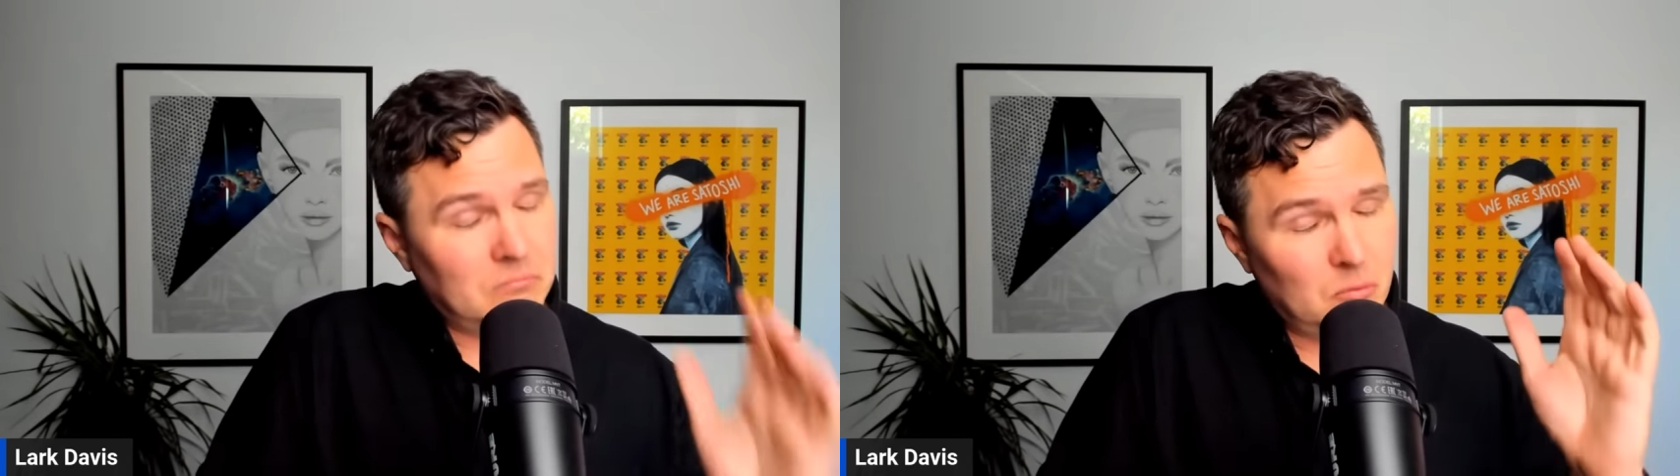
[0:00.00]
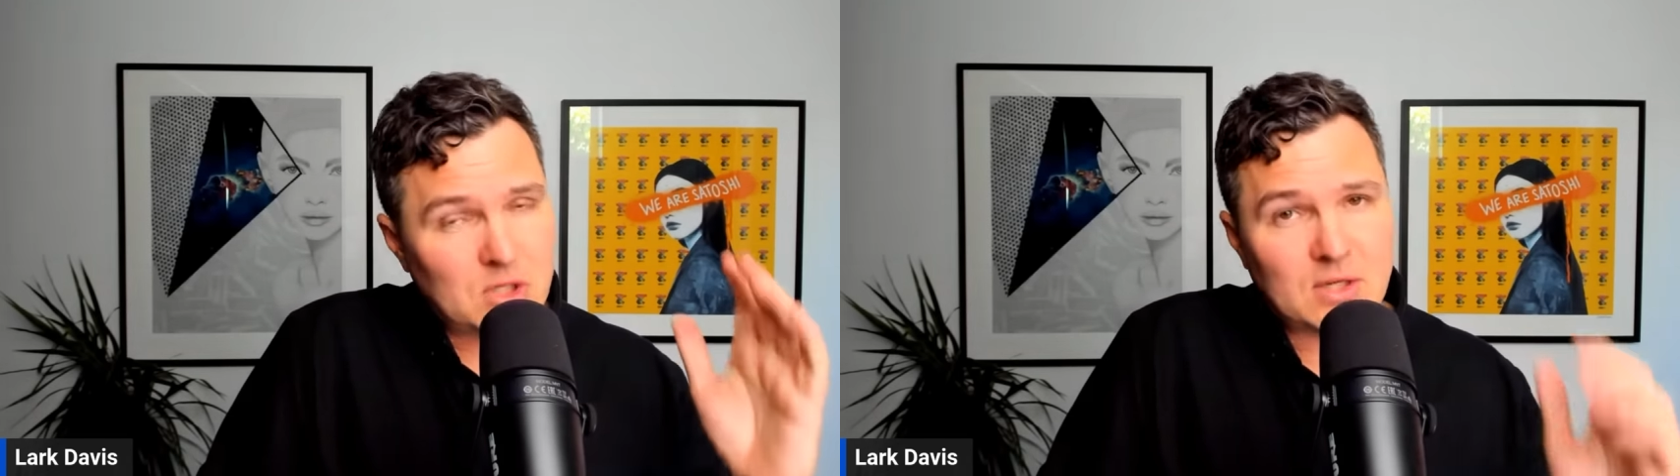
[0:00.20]

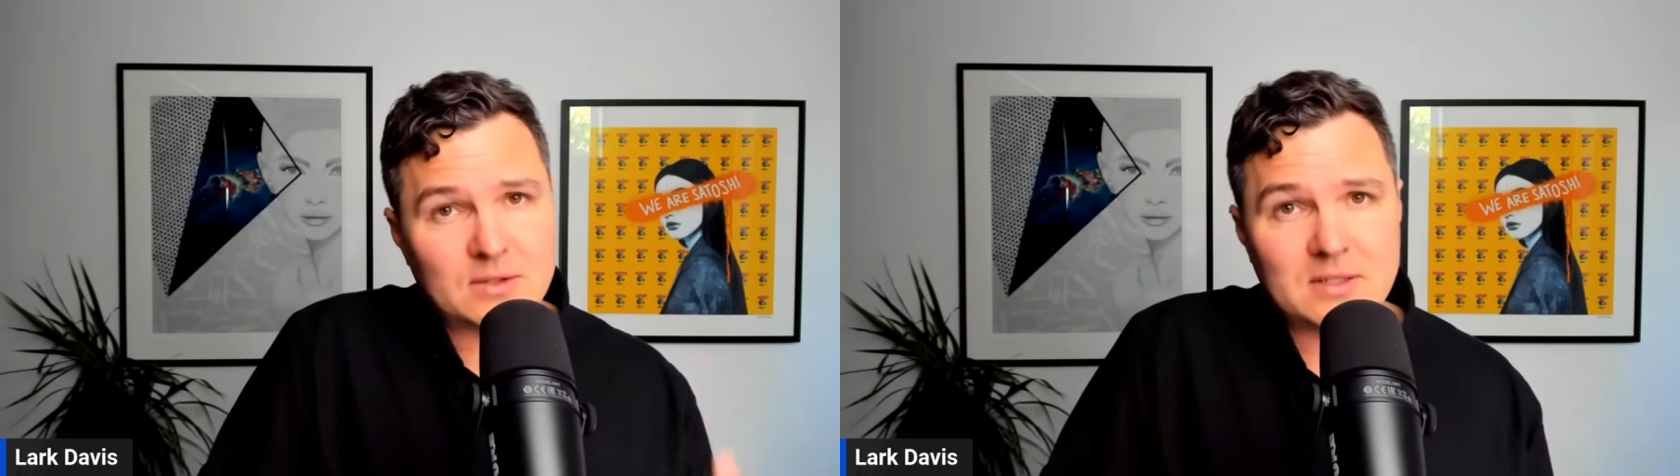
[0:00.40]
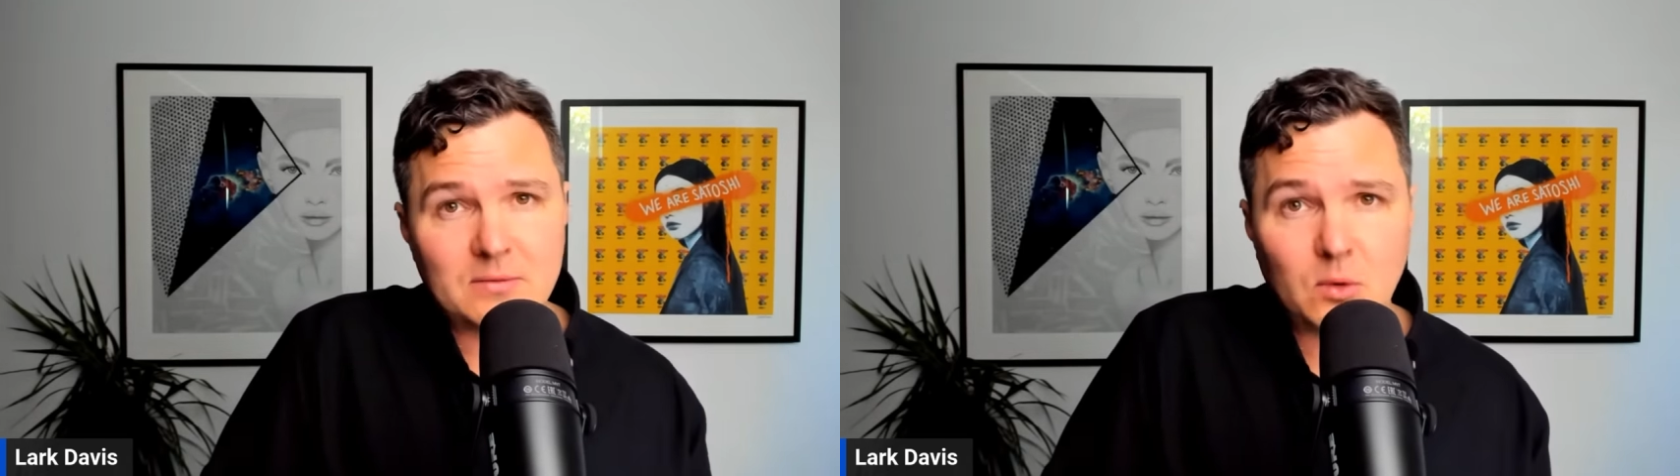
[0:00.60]
We shall
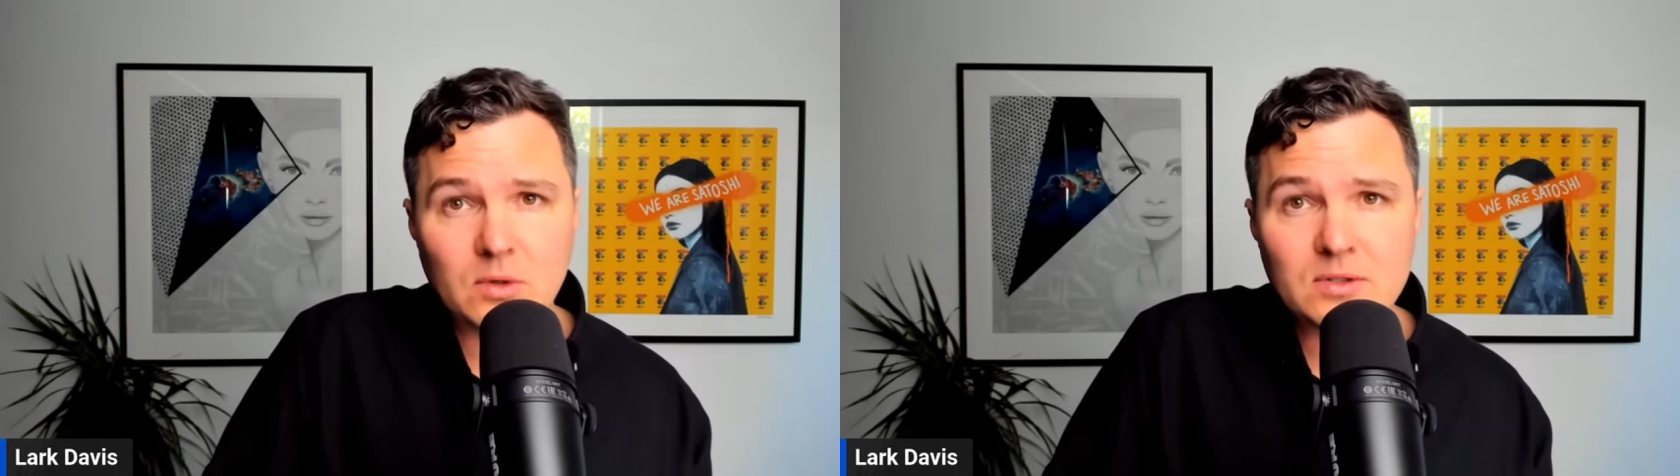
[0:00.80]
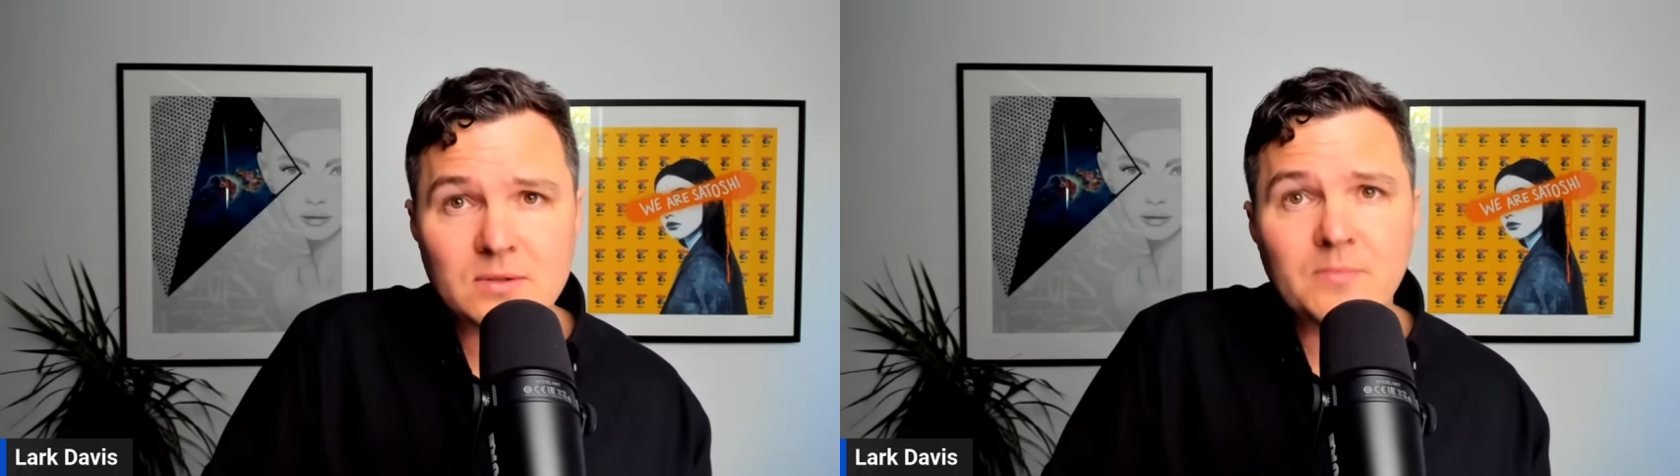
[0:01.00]
see, of
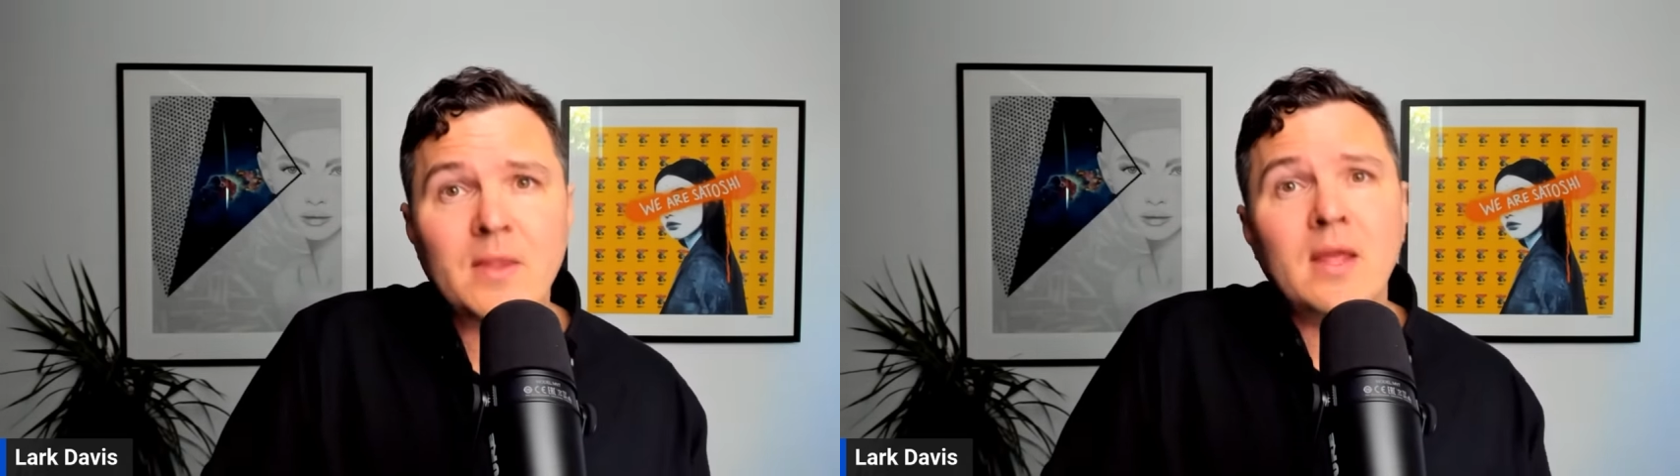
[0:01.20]
course.